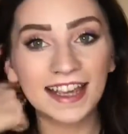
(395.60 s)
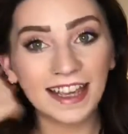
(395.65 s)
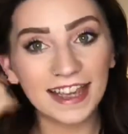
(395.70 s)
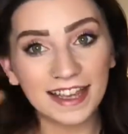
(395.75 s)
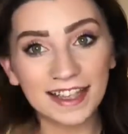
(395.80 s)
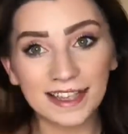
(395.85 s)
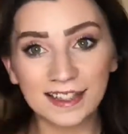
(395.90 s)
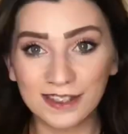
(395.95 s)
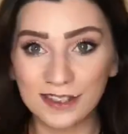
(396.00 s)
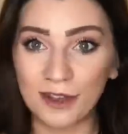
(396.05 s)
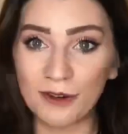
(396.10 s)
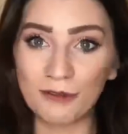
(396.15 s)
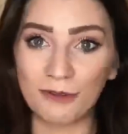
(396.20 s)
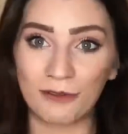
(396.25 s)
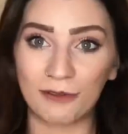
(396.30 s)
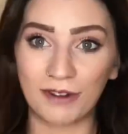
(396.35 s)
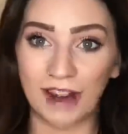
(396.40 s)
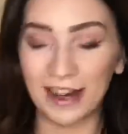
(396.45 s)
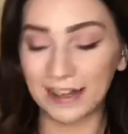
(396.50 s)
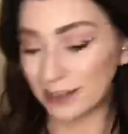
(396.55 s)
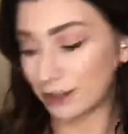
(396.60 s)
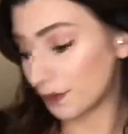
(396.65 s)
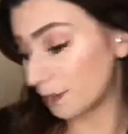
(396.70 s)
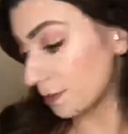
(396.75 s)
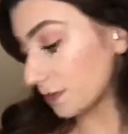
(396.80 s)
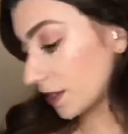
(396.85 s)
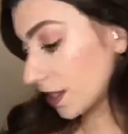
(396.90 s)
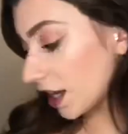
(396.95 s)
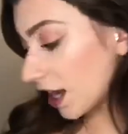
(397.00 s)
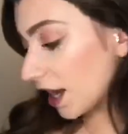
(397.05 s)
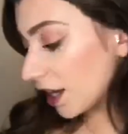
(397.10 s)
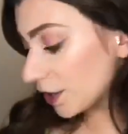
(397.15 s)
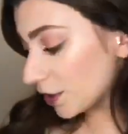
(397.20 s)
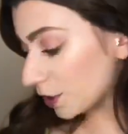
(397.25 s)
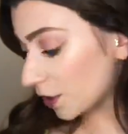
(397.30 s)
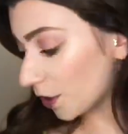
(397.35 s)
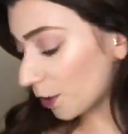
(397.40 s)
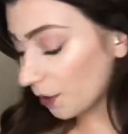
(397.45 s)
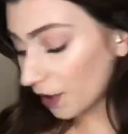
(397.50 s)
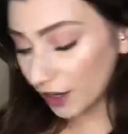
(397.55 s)
is randoms.
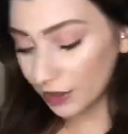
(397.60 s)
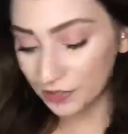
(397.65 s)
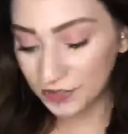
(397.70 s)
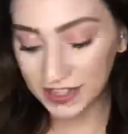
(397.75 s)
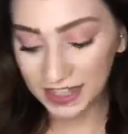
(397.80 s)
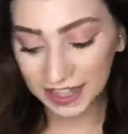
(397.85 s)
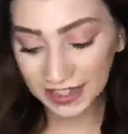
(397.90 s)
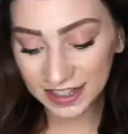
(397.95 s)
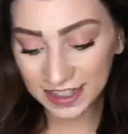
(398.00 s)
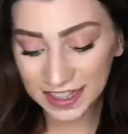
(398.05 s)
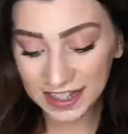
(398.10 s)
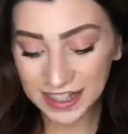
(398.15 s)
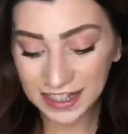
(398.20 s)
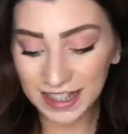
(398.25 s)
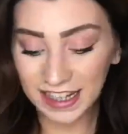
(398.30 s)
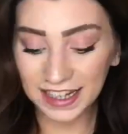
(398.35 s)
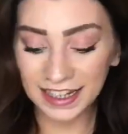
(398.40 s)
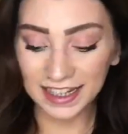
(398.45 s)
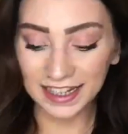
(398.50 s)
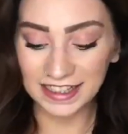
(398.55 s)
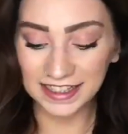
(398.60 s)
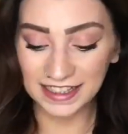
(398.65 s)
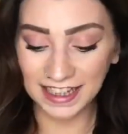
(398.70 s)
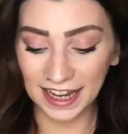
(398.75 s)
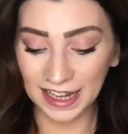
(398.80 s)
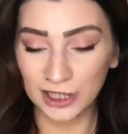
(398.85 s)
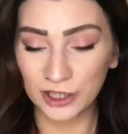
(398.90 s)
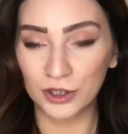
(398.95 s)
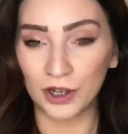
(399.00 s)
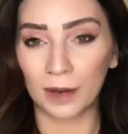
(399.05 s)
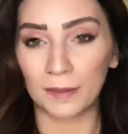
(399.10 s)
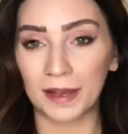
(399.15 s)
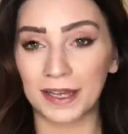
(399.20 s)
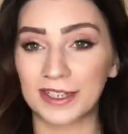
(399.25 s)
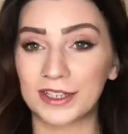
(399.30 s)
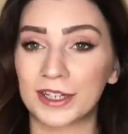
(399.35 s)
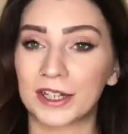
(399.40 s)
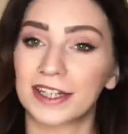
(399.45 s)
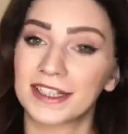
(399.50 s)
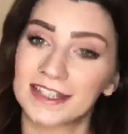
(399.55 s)
So I've said this is like a second
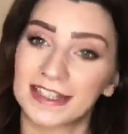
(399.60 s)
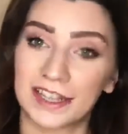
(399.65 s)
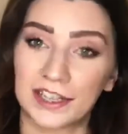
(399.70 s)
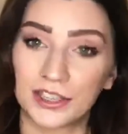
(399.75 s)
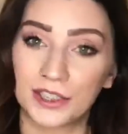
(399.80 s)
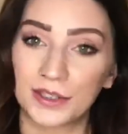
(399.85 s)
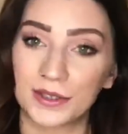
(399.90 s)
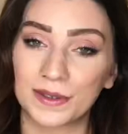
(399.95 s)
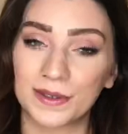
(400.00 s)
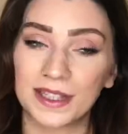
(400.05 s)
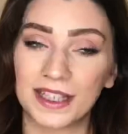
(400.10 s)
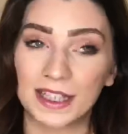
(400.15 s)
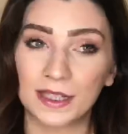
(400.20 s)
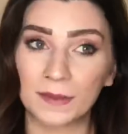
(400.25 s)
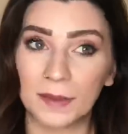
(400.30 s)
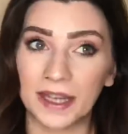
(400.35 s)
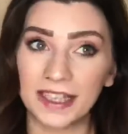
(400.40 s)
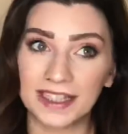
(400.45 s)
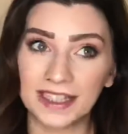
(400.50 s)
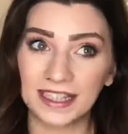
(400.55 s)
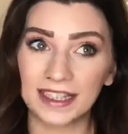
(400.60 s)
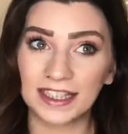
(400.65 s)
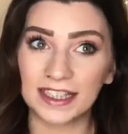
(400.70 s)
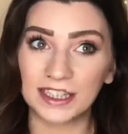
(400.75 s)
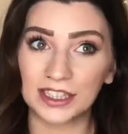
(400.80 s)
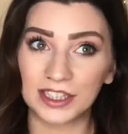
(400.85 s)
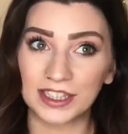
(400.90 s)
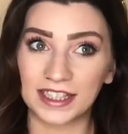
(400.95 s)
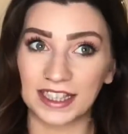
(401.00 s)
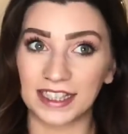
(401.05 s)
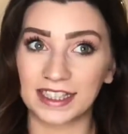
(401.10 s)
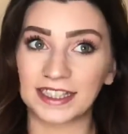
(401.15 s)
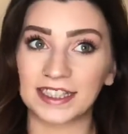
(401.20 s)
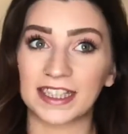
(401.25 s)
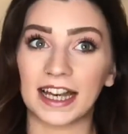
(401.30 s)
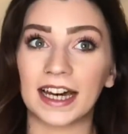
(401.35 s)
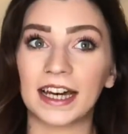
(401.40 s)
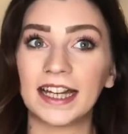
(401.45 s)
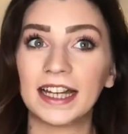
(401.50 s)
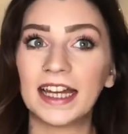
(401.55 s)
trimester essentials. It's basically just things that
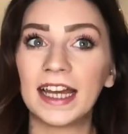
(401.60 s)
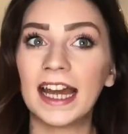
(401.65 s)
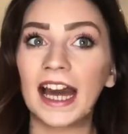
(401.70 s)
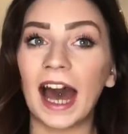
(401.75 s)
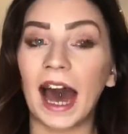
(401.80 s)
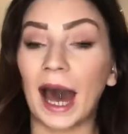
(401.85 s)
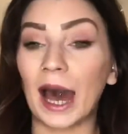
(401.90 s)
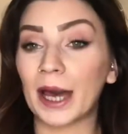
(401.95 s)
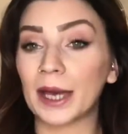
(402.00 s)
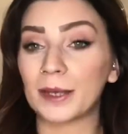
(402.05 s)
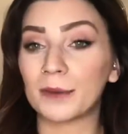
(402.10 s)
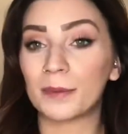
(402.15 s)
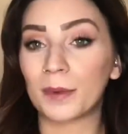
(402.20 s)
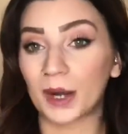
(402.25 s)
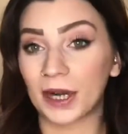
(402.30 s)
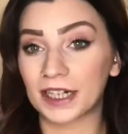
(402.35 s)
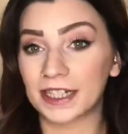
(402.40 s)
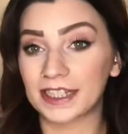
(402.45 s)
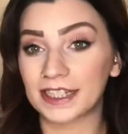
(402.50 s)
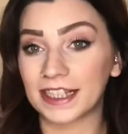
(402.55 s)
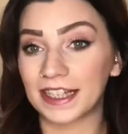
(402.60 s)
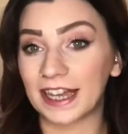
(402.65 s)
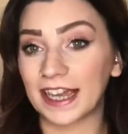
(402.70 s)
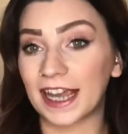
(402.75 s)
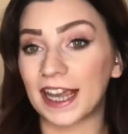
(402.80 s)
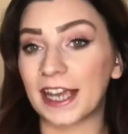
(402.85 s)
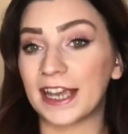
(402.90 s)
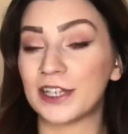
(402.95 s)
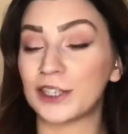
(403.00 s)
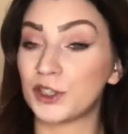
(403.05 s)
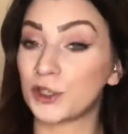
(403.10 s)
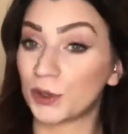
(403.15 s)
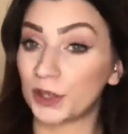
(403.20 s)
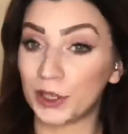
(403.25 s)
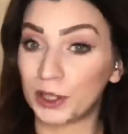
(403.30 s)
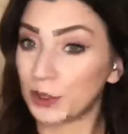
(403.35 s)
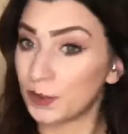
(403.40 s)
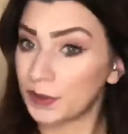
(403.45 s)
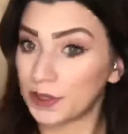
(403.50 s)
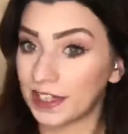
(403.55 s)
I personally enjoy
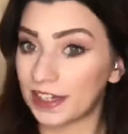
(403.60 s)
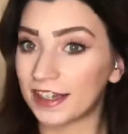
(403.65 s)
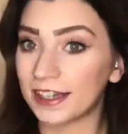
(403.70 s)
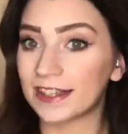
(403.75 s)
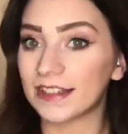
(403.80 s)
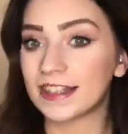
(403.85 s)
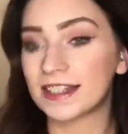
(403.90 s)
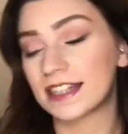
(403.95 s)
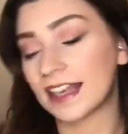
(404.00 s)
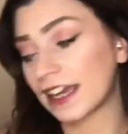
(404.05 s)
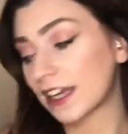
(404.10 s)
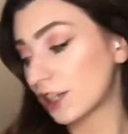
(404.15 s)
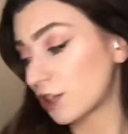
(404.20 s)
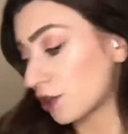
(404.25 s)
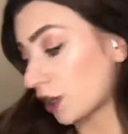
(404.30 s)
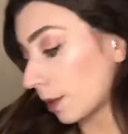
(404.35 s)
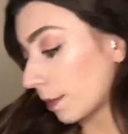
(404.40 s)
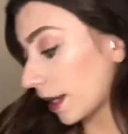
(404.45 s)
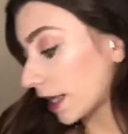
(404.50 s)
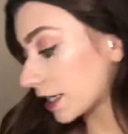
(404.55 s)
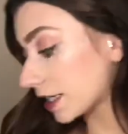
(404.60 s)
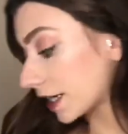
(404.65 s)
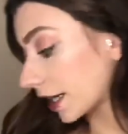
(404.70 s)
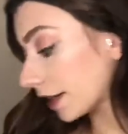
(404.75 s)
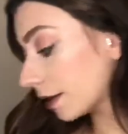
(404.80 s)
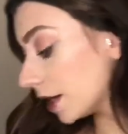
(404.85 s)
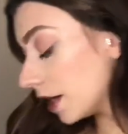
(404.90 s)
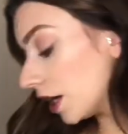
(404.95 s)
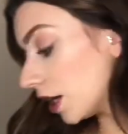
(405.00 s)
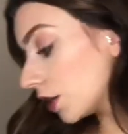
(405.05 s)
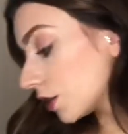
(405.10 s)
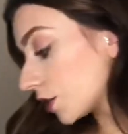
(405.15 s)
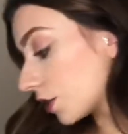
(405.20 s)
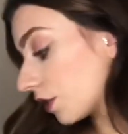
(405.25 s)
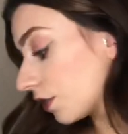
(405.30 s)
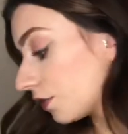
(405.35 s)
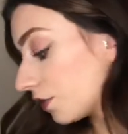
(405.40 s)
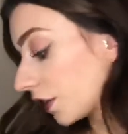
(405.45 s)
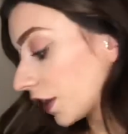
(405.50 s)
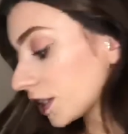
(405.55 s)
using in the second trimester. So the
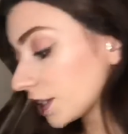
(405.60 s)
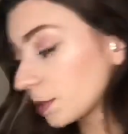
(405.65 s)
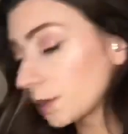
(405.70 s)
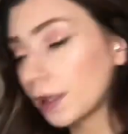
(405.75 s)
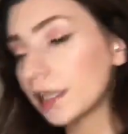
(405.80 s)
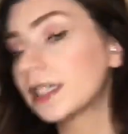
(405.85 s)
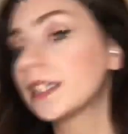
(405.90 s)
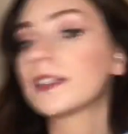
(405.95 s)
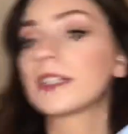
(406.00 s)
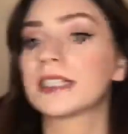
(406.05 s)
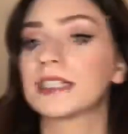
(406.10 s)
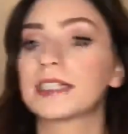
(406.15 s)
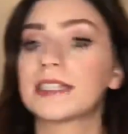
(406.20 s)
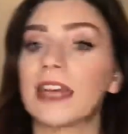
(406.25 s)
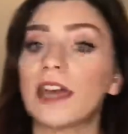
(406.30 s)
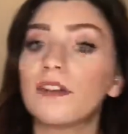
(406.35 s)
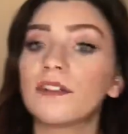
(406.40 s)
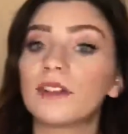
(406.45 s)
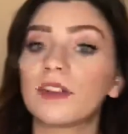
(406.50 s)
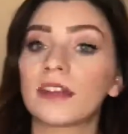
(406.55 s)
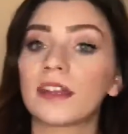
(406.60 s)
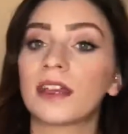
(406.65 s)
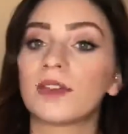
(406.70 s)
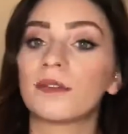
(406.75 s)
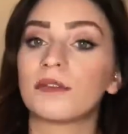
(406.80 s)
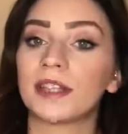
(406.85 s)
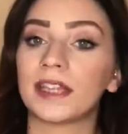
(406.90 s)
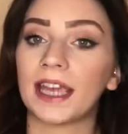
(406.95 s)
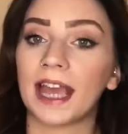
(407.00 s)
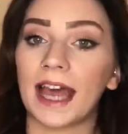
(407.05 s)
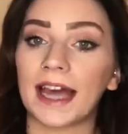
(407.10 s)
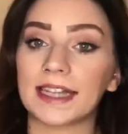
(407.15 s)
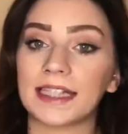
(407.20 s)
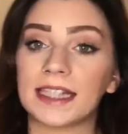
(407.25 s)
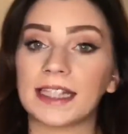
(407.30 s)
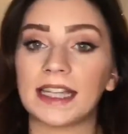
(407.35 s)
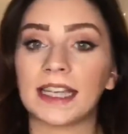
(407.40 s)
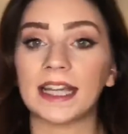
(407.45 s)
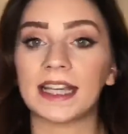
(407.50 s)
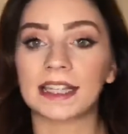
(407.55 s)
first one that is definitely really
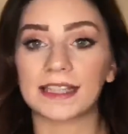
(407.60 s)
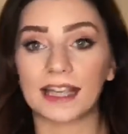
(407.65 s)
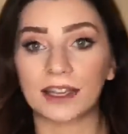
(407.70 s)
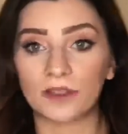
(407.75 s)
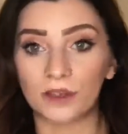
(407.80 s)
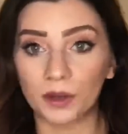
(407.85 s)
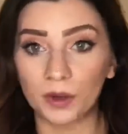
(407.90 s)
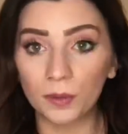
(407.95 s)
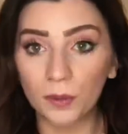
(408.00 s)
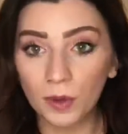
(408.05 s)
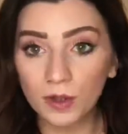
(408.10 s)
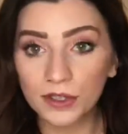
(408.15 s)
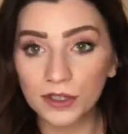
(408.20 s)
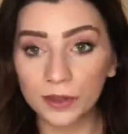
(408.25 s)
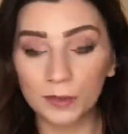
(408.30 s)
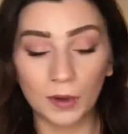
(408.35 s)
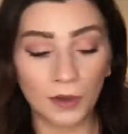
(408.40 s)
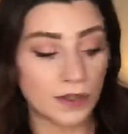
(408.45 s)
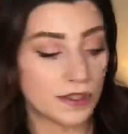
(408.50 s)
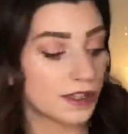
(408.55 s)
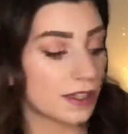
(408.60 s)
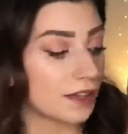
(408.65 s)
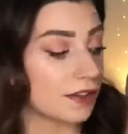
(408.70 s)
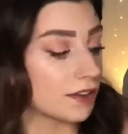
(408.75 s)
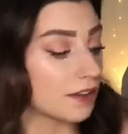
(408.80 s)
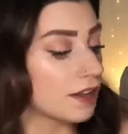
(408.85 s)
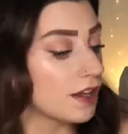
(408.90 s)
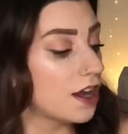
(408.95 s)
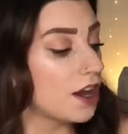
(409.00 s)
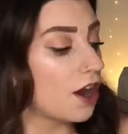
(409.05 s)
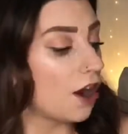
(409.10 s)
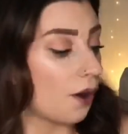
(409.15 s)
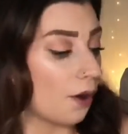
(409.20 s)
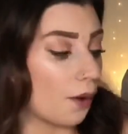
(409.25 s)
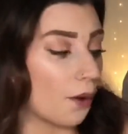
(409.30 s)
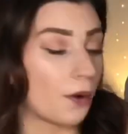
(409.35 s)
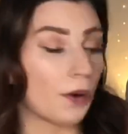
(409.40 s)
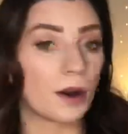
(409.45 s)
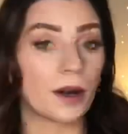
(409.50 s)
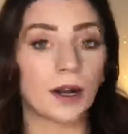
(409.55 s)
handy is either a water bottle
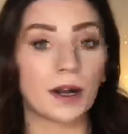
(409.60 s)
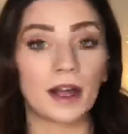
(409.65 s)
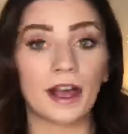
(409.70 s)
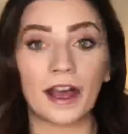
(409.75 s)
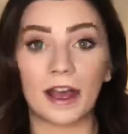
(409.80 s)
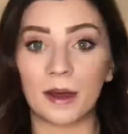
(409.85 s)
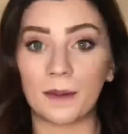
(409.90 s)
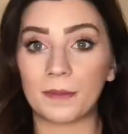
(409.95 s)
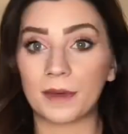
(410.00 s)
or a